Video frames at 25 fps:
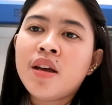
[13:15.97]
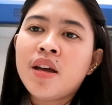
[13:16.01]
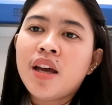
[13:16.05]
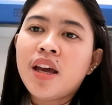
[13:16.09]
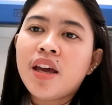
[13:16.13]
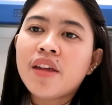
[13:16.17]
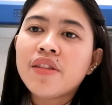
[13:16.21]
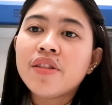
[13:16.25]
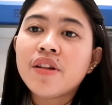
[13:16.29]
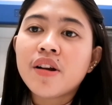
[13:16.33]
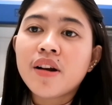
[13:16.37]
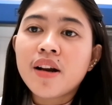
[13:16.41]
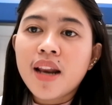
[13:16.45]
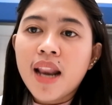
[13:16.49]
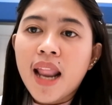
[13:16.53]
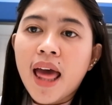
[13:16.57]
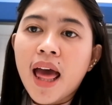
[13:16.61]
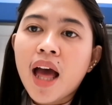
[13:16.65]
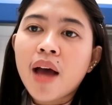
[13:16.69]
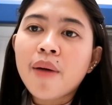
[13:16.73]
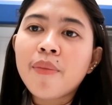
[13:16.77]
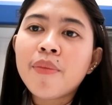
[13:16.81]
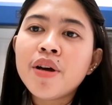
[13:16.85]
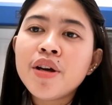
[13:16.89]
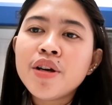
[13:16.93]
in their
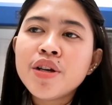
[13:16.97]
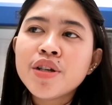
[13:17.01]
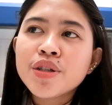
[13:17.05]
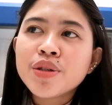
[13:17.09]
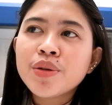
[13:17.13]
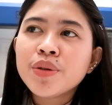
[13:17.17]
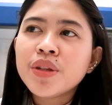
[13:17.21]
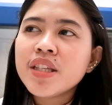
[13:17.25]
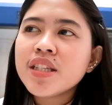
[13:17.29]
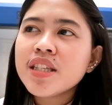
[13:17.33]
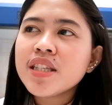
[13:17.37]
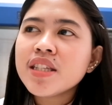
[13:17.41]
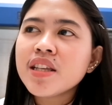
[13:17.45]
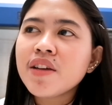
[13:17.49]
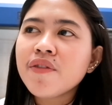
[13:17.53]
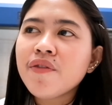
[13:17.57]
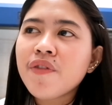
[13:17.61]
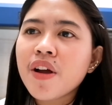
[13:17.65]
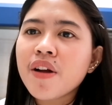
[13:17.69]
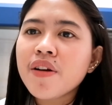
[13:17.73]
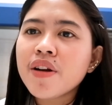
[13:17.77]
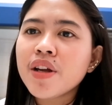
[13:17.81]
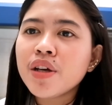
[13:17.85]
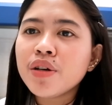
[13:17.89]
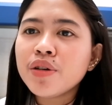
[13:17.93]
lab. So this is a
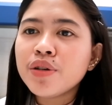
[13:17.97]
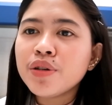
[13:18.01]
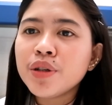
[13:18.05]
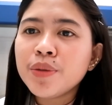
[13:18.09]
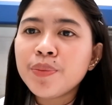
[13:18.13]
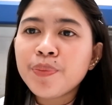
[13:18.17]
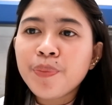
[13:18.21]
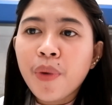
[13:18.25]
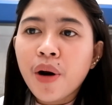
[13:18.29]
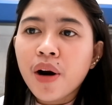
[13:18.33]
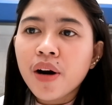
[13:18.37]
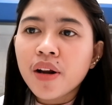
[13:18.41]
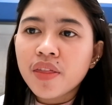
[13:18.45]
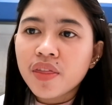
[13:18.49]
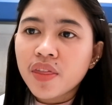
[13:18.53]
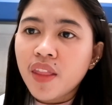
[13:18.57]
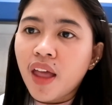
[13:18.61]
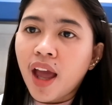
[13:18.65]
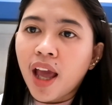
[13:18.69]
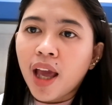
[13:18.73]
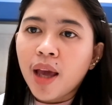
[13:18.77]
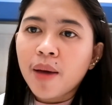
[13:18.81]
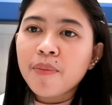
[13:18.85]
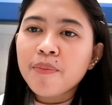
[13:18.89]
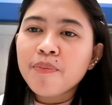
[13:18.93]
very good
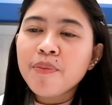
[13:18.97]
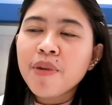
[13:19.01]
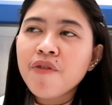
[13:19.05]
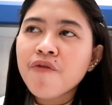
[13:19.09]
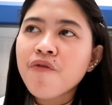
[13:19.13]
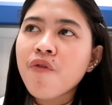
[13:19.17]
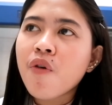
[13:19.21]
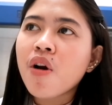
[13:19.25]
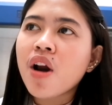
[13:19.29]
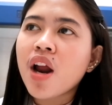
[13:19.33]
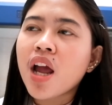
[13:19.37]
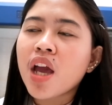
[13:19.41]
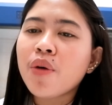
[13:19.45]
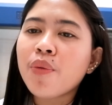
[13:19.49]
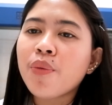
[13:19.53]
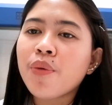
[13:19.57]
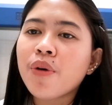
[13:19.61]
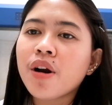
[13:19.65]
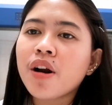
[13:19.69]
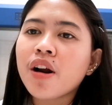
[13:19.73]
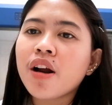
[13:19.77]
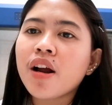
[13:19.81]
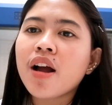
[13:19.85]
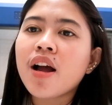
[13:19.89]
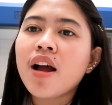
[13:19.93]
part-time. Before I
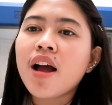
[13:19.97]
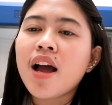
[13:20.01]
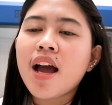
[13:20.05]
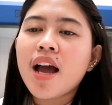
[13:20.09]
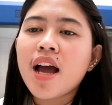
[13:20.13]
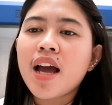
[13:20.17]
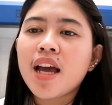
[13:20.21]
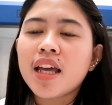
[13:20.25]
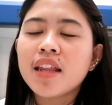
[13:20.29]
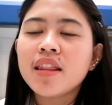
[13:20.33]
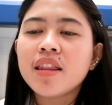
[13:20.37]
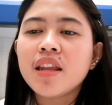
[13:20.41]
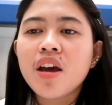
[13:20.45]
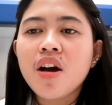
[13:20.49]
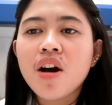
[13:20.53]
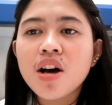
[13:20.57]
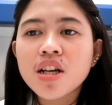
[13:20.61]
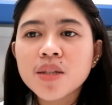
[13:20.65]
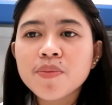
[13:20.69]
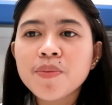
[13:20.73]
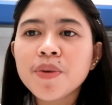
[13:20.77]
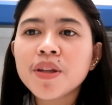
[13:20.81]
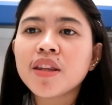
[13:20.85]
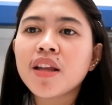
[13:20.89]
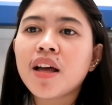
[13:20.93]
worked in the
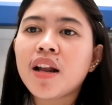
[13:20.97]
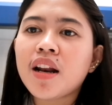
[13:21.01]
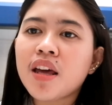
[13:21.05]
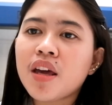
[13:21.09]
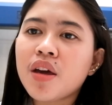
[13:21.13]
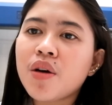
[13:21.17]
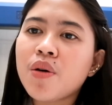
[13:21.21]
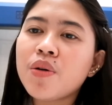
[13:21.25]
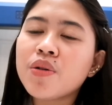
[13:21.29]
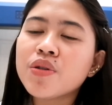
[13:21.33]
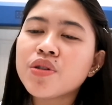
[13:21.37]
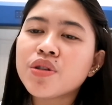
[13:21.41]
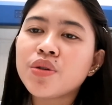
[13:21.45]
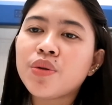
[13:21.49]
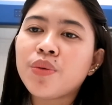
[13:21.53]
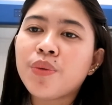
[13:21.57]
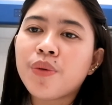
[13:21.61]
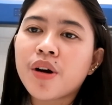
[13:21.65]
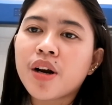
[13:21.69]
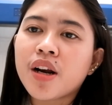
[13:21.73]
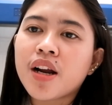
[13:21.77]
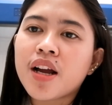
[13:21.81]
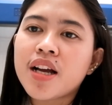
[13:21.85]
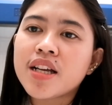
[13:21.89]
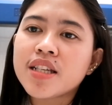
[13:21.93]
hospital, I also
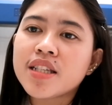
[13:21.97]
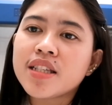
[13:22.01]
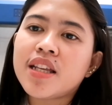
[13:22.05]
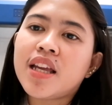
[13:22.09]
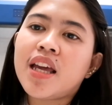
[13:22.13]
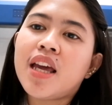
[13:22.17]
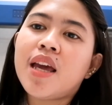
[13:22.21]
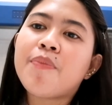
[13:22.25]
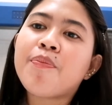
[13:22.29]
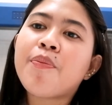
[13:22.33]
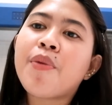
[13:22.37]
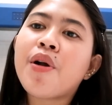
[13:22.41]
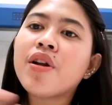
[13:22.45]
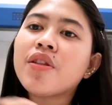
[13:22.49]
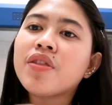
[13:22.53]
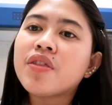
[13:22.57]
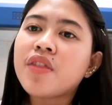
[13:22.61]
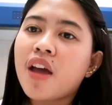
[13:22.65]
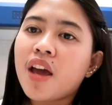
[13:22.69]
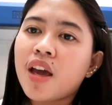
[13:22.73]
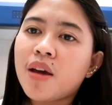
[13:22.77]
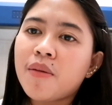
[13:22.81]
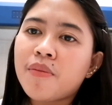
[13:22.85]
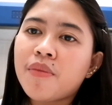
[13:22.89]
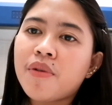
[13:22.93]
work as a
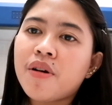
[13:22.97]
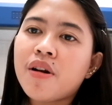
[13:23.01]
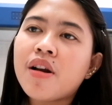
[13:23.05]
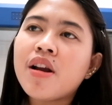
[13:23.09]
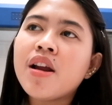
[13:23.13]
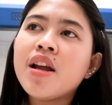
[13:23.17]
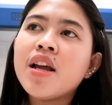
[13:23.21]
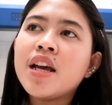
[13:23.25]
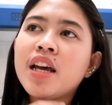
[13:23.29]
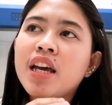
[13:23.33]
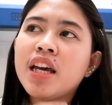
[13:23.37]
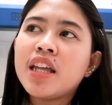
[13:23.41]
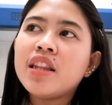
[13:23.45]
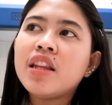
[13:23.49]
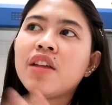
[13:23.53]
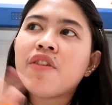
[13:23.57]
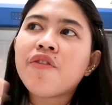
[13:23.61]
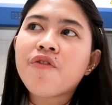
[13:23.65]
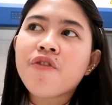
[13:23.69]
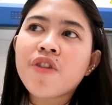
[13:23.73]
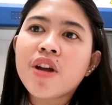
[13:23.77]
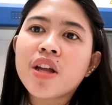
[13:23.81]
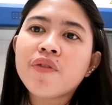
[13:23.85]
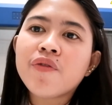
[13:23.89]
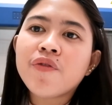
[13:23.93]
part-timer in
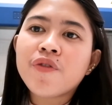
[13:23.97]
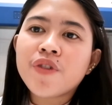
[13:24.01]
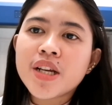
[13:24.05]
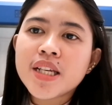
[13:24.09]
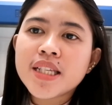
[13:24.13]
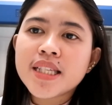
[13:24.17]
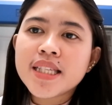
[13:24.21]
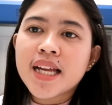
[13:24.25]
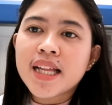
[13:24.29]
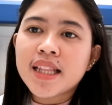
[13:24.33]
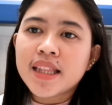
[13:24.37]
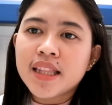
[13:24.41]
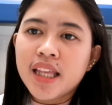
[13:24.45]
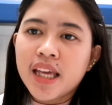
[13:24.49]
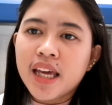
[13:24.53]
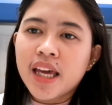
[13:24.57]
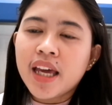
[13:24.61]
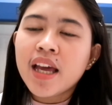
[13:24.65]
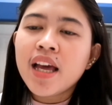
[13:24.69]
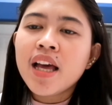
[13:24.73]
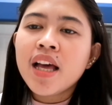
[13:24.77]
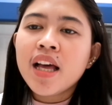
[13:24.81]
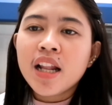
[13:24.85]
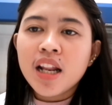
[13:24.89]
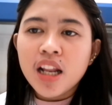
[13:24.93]
different
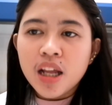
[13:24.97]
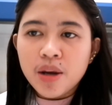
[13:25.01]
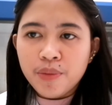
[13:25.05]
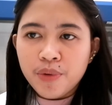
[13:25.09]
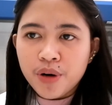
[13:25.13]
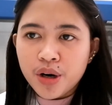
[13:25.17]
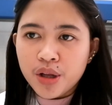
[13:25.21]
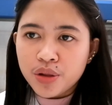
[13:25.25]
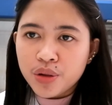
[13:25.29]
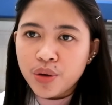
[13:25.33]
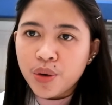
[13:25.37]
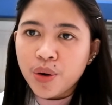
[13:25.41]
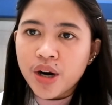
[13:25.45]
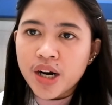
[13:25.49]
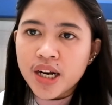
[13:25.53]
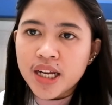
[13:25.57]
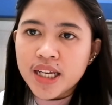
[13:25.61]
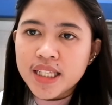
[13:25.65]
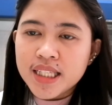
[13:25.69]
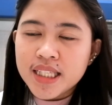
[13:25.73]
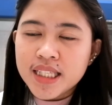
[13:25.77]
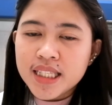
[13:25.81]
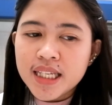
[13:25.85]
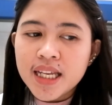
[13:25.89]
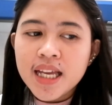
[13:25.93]
freestanding
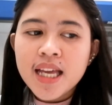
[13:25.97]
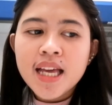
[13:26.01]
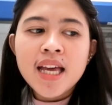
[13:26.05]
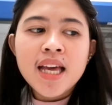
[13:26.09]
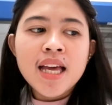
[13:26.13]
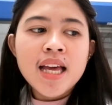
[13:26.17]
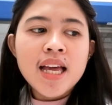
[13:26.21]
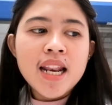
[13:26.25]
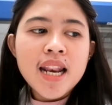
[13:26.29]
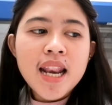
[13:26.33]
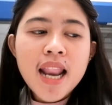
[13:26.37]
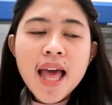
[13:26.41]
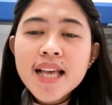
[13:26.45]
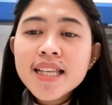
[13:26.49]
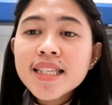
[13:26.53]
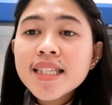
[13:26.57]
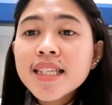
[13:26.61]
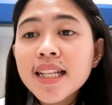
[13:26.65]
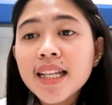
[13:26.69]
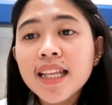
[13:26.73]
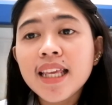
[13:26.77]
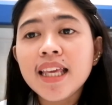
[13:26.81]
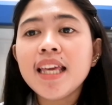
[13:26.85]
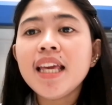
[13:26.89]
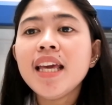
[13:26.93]
laboratories.
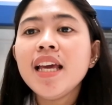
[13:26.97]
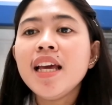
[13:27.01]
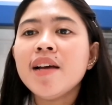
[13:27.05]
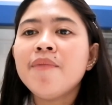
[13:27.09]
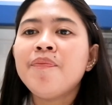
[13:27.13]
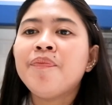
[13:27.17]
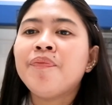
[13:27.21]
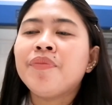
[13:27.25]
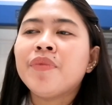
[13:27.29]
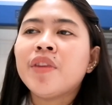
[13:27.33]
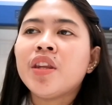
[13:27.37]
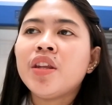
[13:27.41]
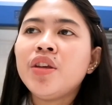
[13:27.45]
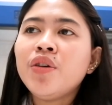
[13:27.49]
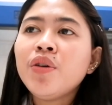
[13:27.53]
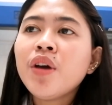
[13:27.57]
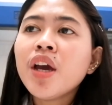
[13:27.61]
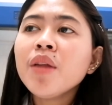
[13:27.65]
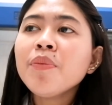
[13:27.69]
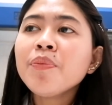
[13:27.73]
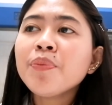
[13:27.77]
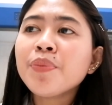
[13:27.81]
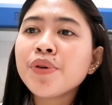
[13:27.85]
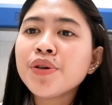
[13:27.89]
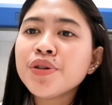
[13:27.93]
Lastly, you
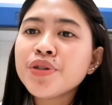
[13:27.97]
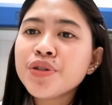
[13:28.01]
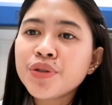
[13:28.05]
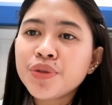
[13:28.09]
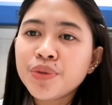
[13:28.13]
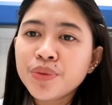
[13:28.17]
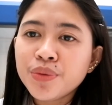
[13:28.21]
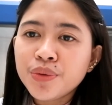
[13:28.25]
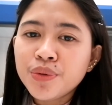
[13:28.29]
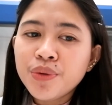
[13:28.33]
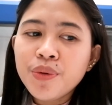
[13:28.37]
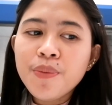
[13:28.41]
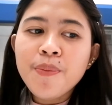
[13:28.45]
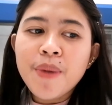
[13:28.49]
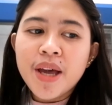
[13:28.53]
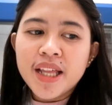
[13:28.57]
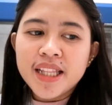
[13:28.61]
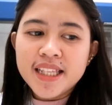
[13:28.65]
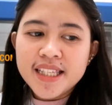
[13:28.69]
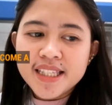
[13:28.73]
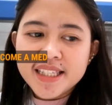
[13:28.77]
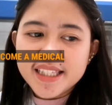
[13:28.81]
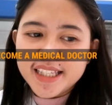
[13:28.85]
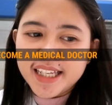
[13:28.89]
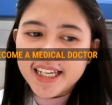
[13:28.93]
can pursue
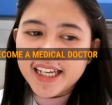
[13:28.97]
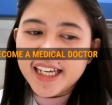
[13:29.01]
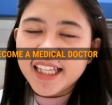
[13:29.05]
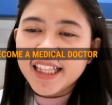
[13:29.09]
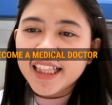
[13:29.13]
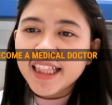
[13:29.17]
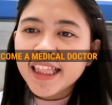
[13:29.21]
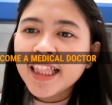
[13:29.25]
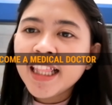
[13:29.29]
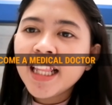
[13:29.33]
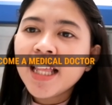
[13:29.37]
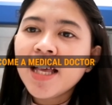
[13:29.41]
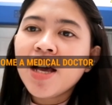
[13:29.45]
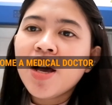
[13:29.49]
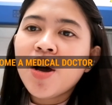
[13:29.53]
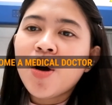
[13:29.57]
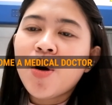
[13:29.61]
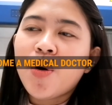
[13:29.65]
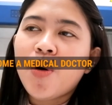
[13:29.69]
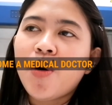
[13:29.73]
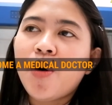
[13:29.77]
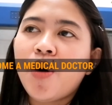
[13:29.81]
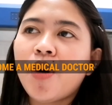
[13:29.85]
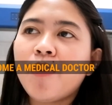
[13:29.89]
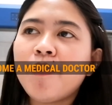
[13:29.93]
medicine
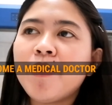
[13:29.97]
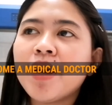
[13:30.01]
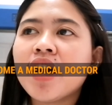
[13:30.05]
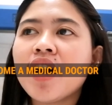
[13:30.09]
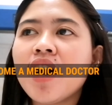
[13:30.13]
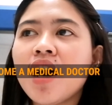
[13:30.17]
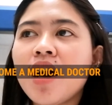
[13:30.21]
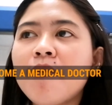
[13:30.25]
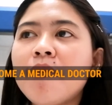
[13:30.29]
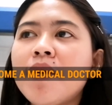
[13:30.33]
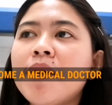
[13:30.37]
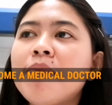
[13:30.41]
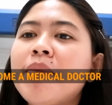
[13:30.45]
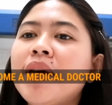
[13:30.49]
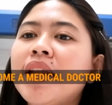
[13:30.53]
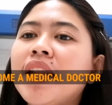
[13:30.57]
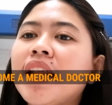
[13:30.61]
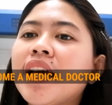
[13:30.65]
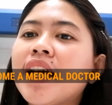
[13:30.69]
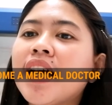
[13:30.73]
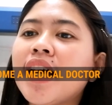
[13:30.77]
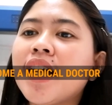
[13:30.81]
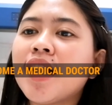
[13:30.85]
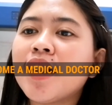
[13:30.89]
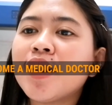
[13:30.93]
or become a
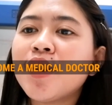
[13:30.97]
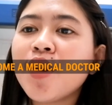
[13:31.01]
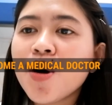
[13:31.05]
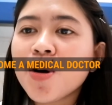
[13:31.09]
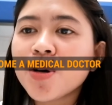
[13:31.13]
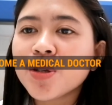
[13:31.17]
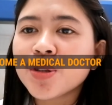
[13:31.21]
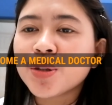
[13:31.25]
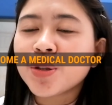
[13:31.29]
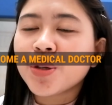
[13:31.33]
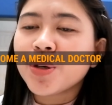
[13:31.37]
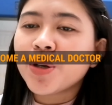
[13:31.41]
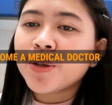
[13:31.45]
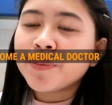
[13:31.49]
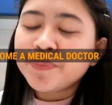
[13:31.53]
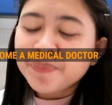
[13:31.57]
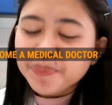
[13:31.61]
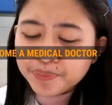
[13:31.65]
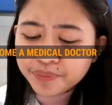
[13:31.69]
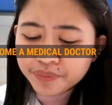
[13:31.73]
medical doctor.